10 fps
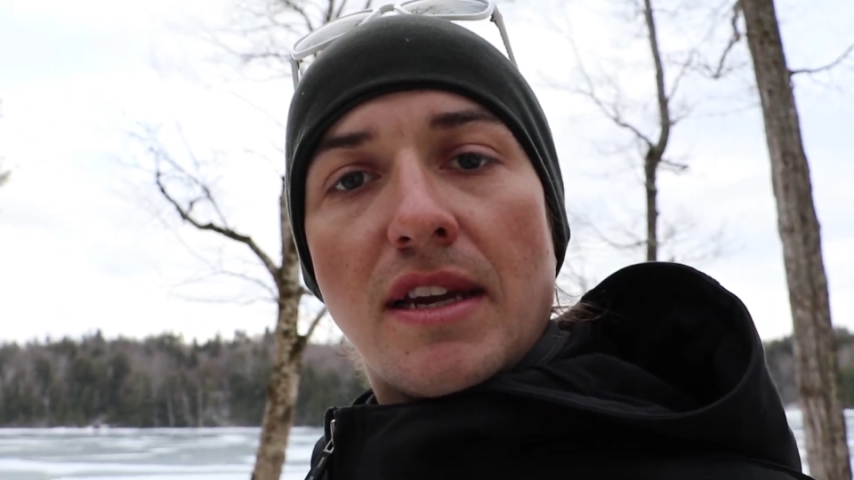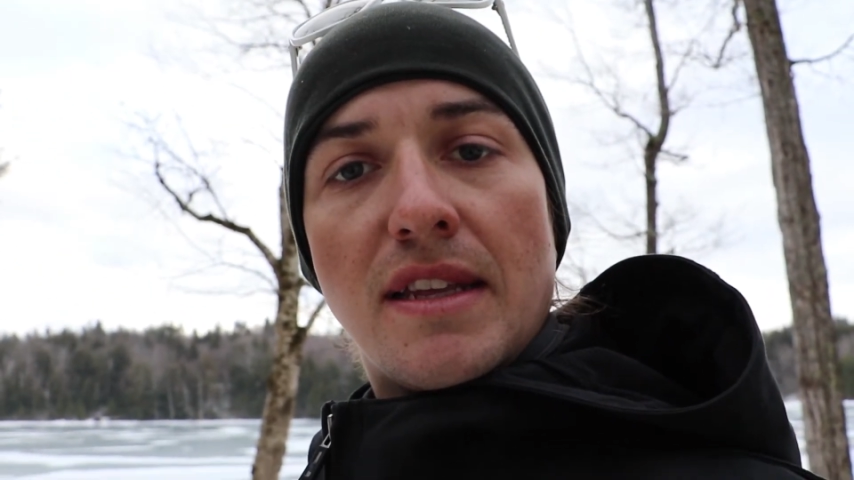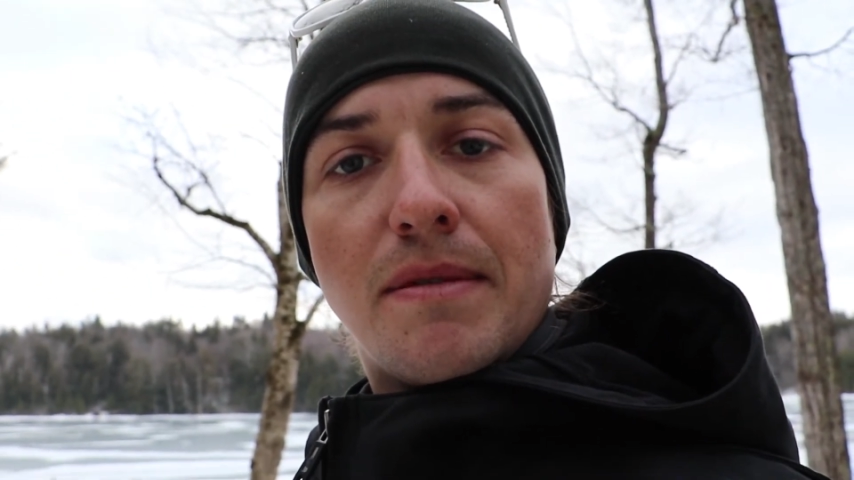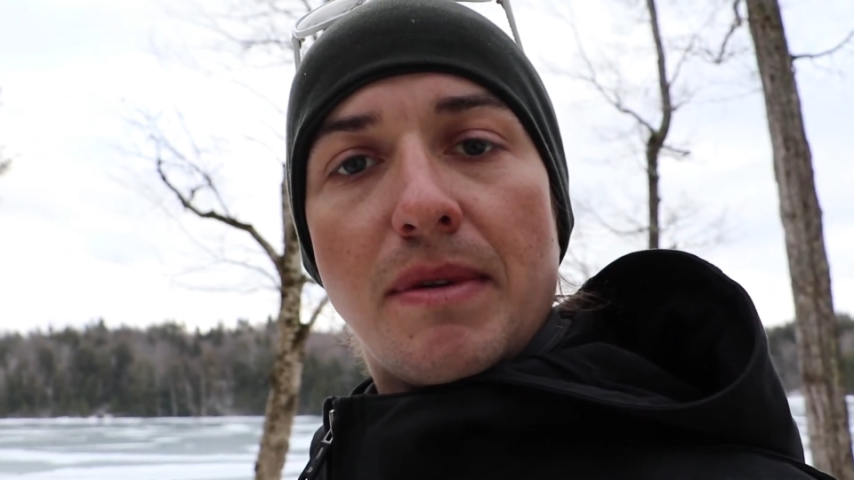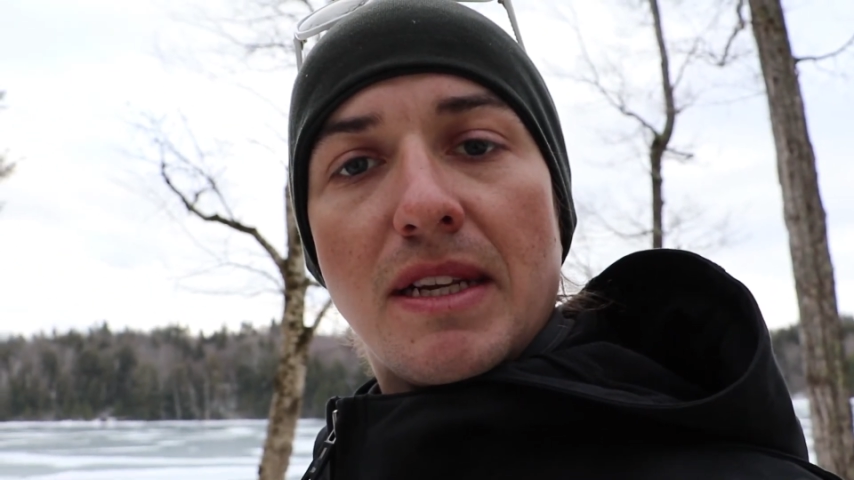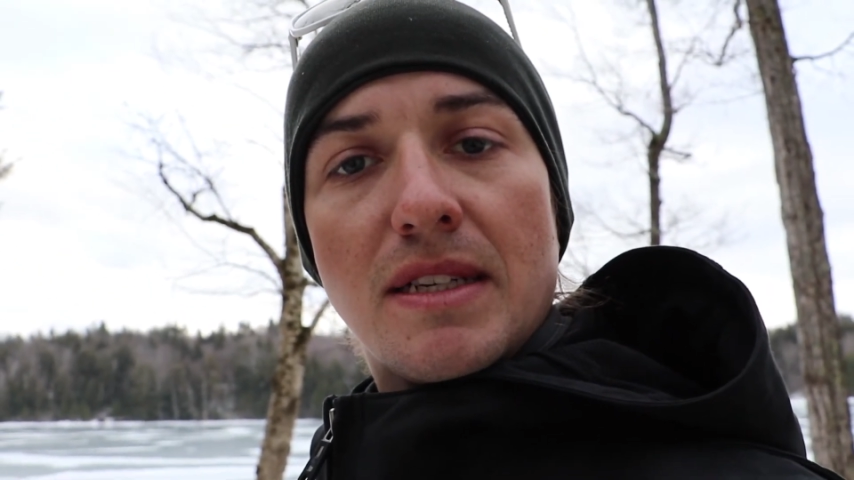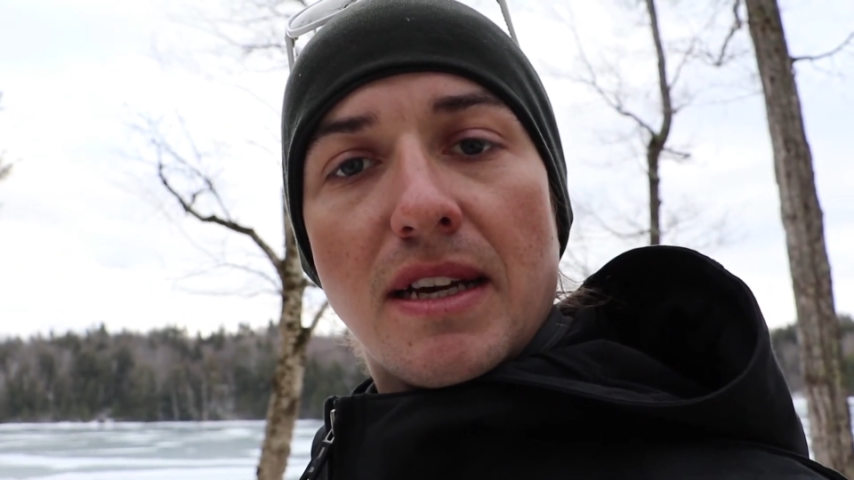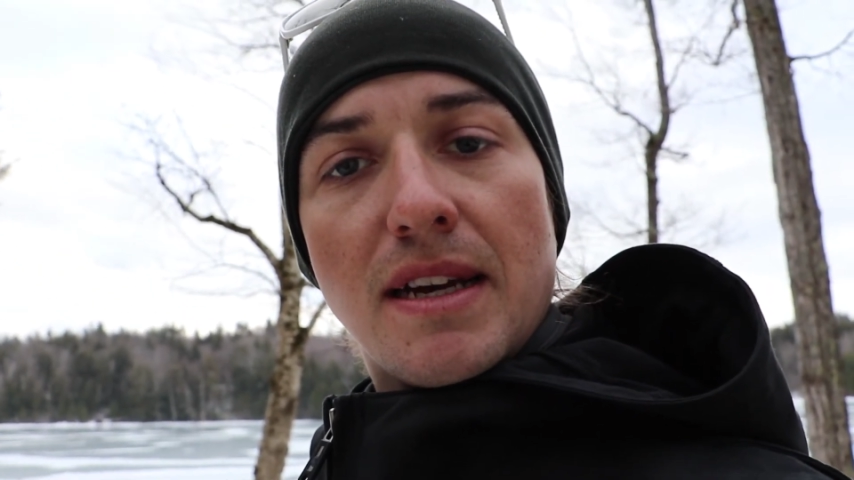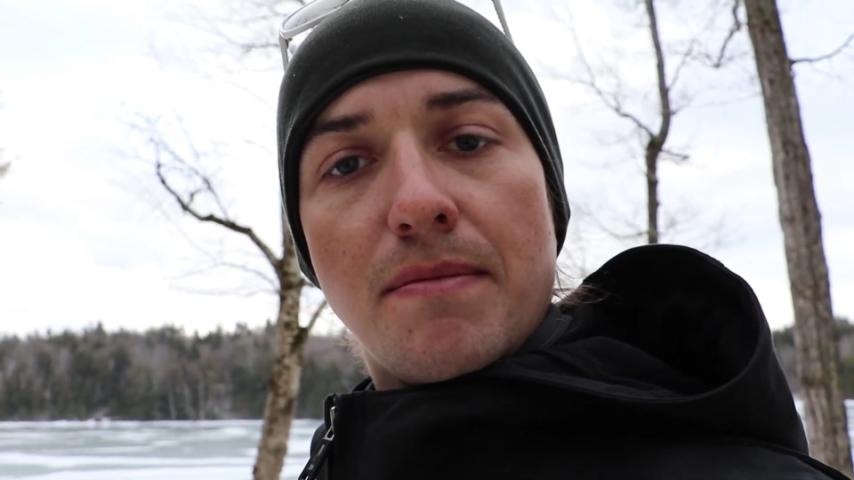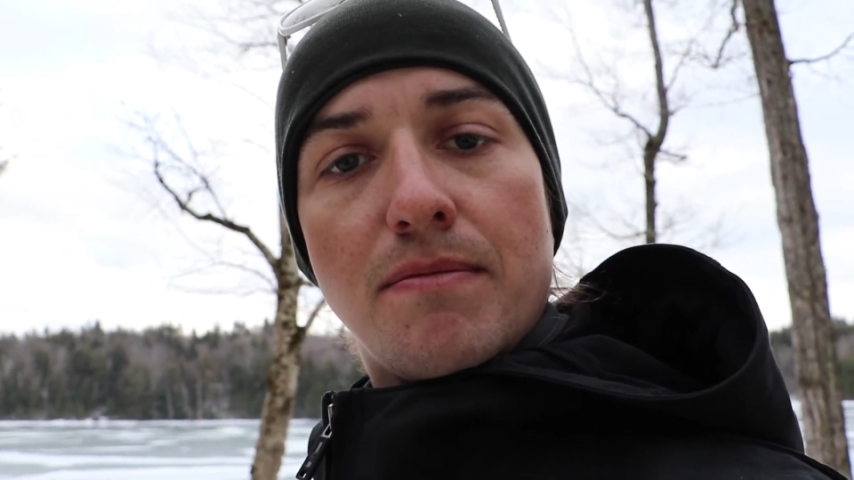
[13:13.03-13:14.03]
In the
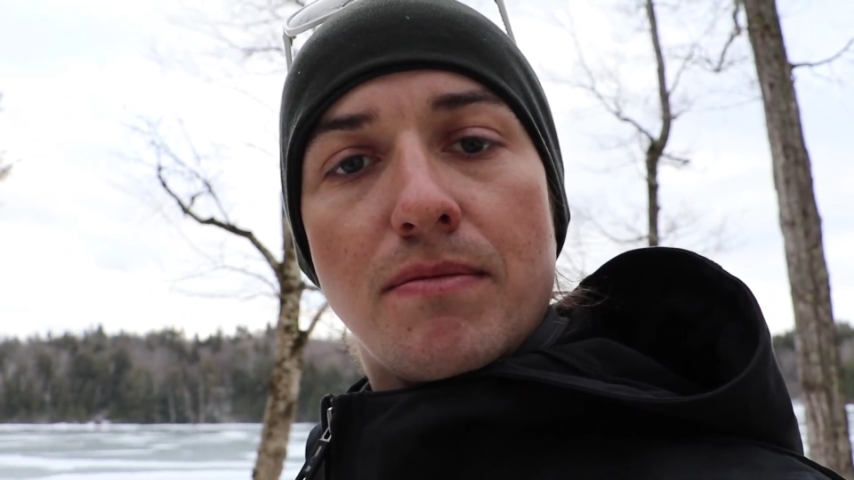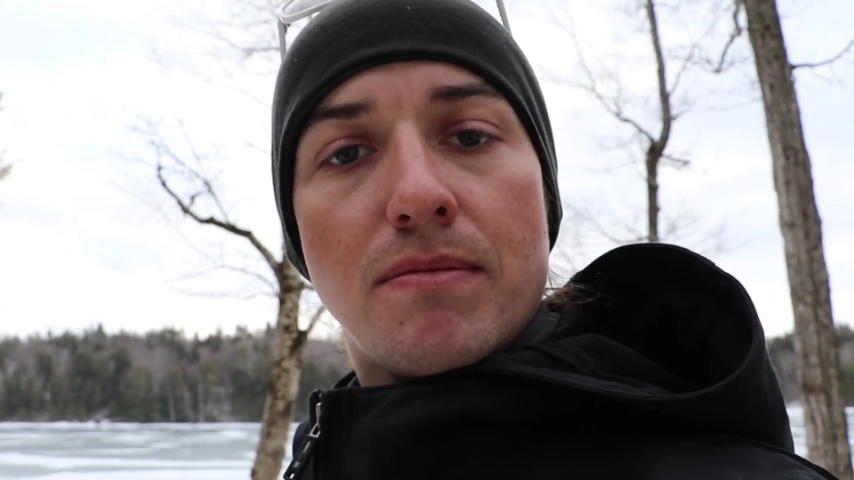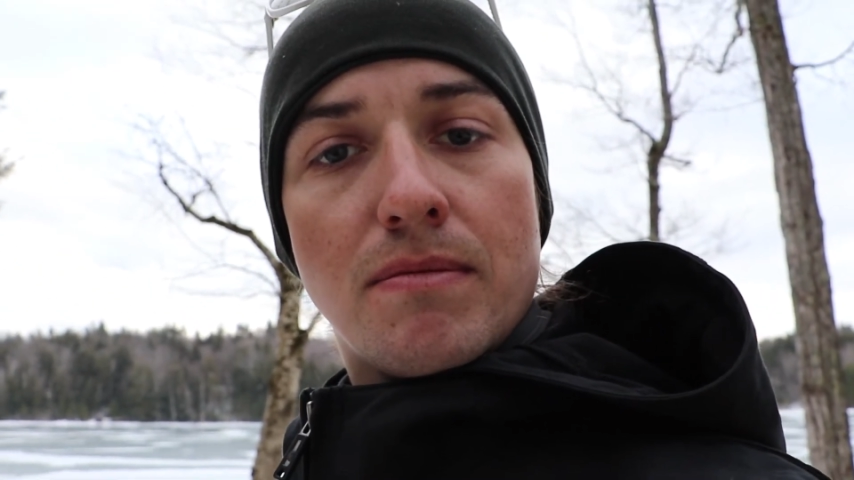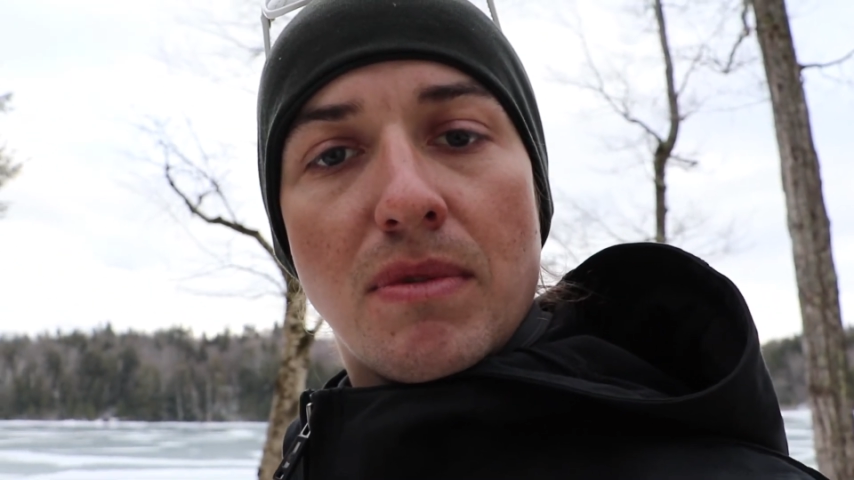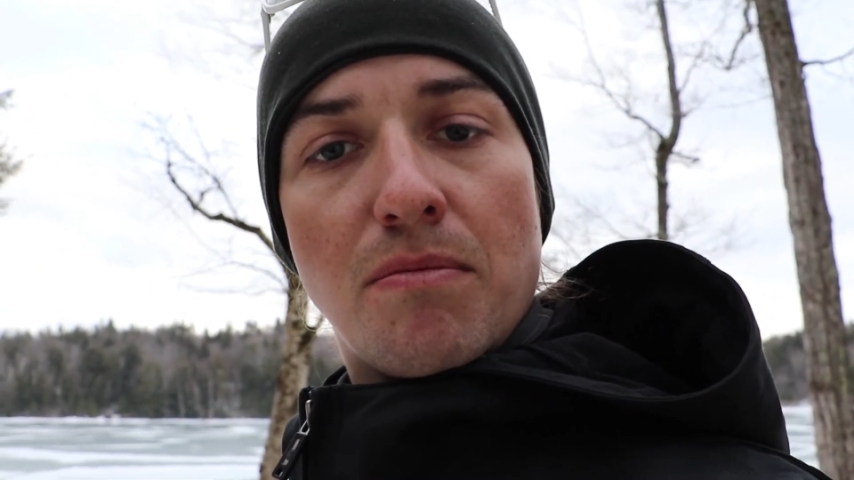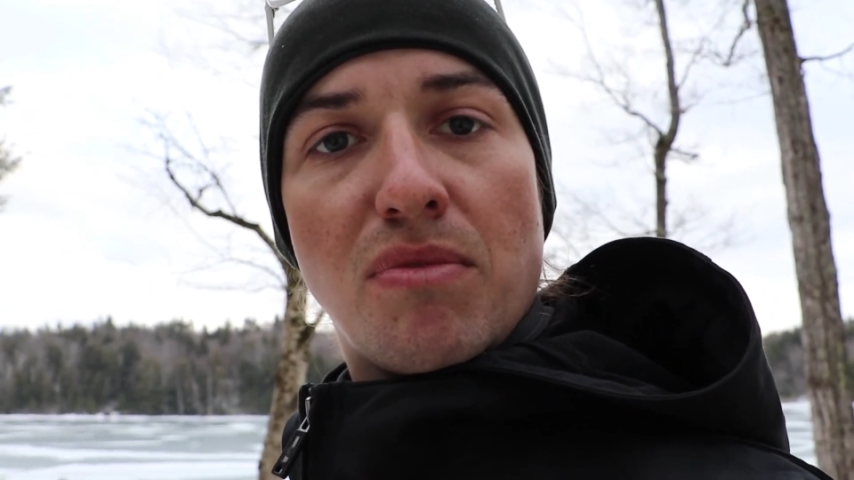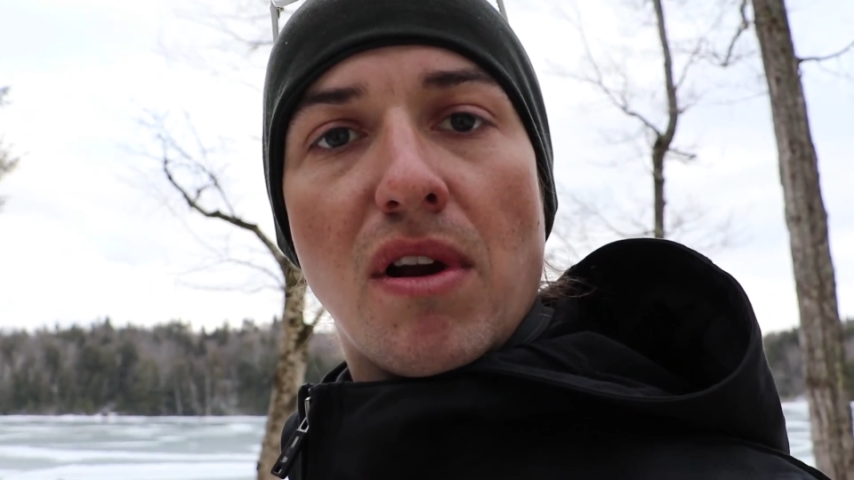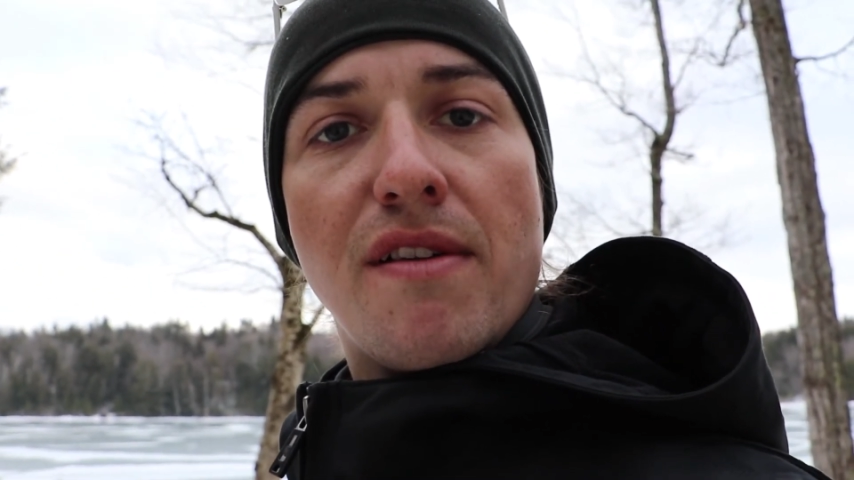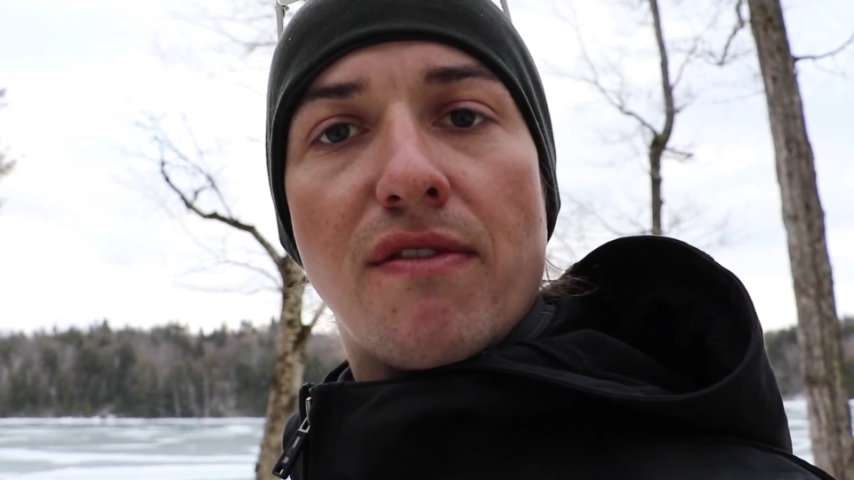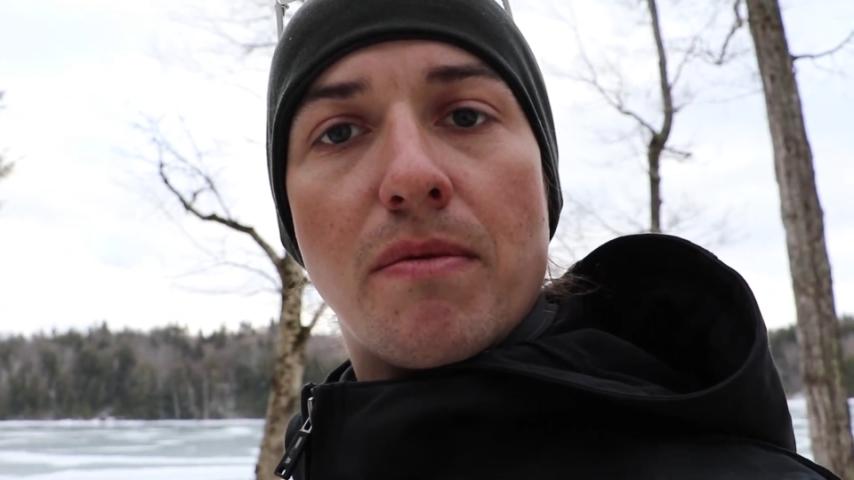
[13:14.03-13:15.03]
meantime,
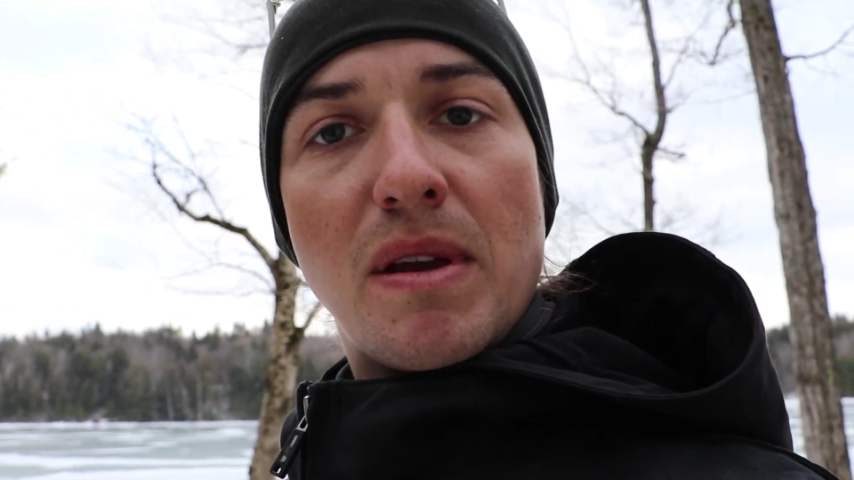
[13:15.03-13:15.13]
pray for